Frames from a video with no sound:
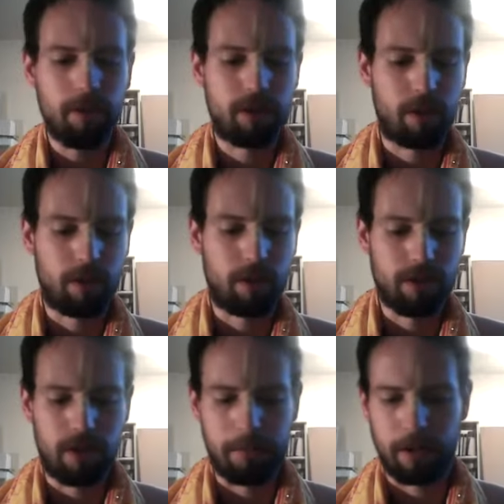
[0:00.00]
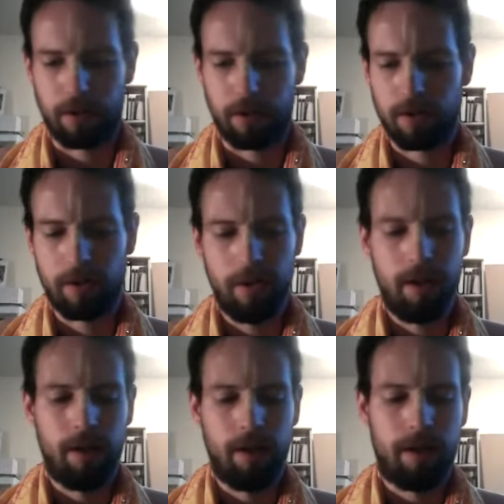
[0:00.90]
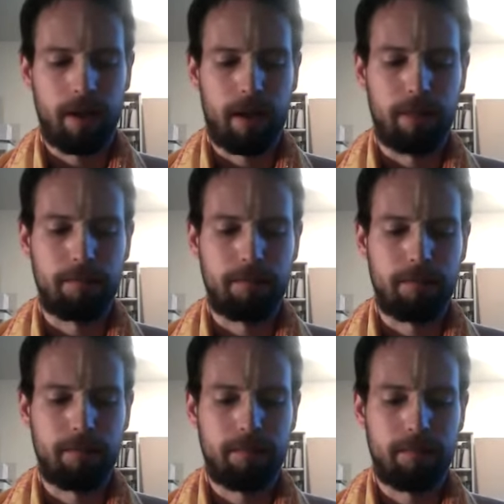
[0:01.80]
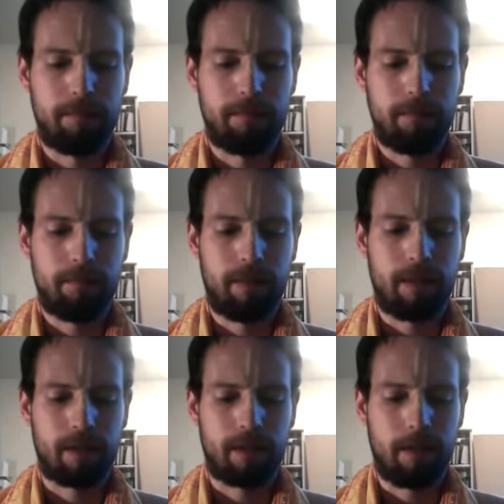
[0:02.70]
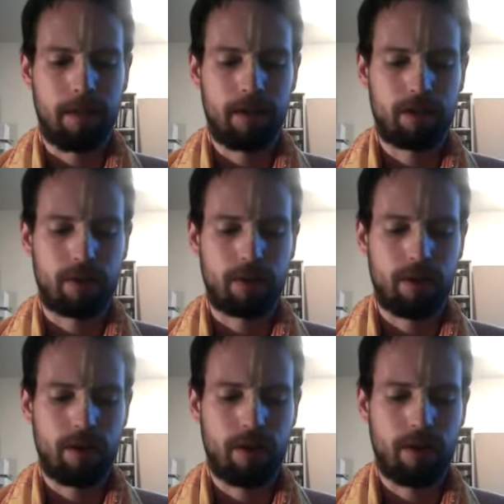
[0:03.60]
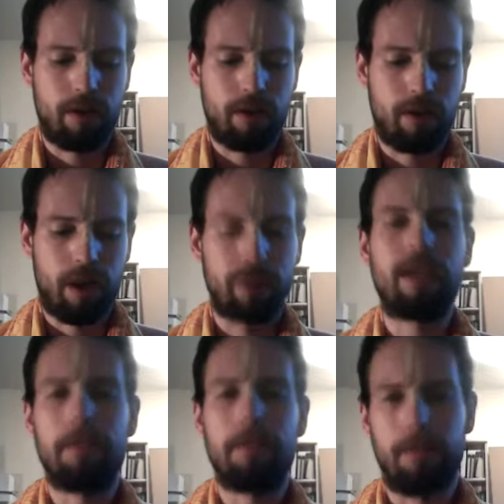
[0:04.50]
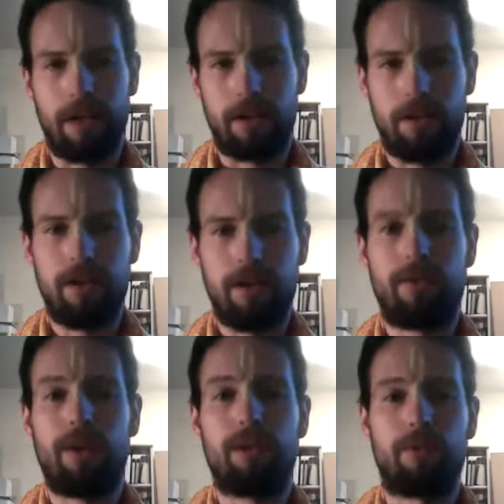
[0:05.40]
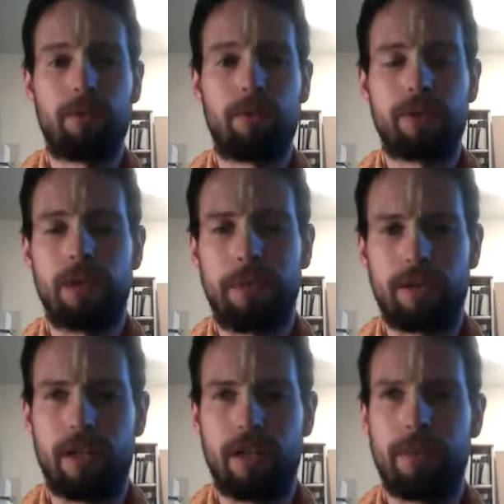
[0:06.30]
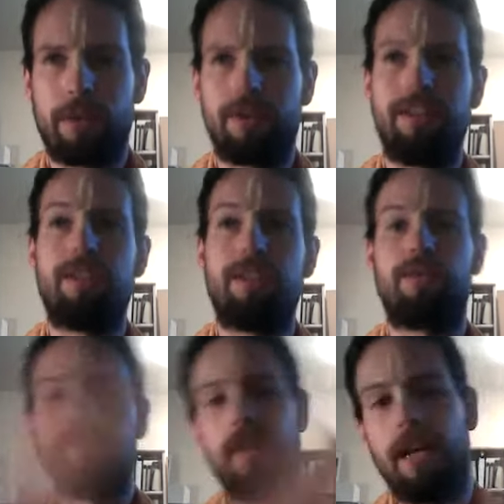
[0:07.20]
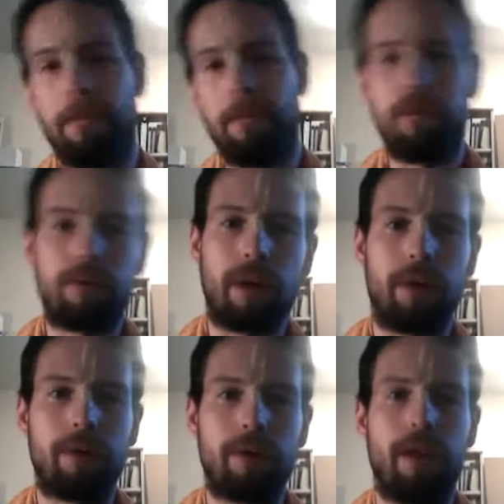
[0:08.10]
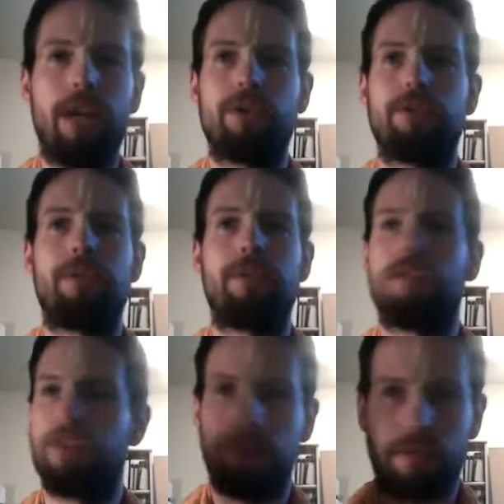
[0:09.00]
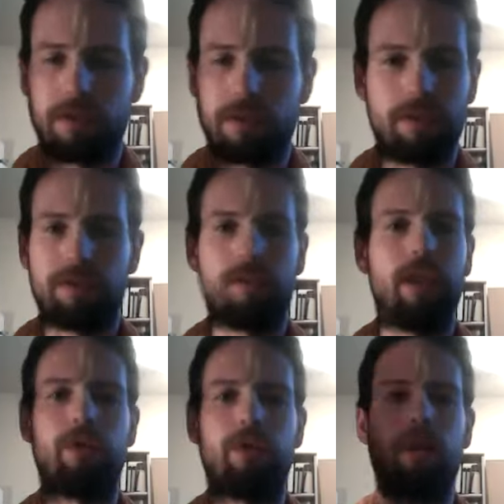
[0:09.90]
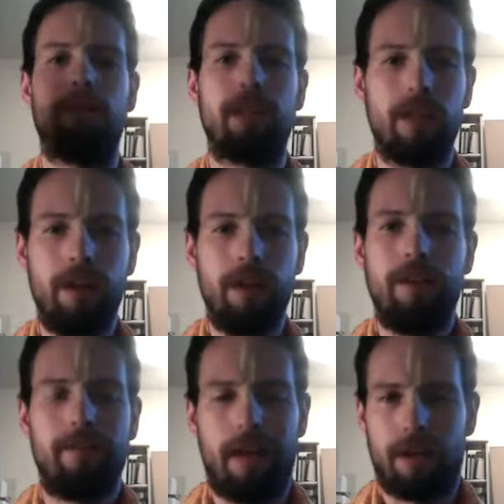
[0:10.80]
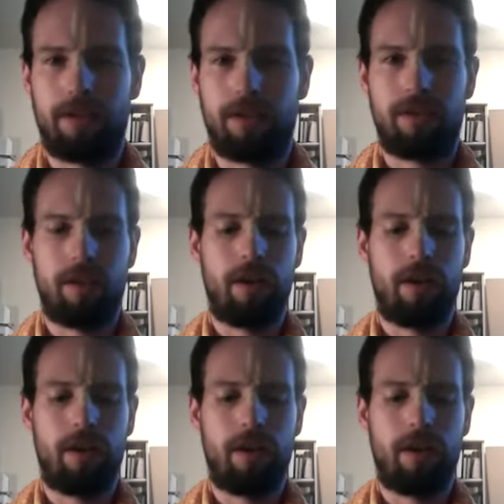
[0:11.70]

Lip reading: So Krishna appeared at a time in history, and keep in mind, these various forms Krishna appears in, he appears at different times throughout ages, because the universe is incredibly vast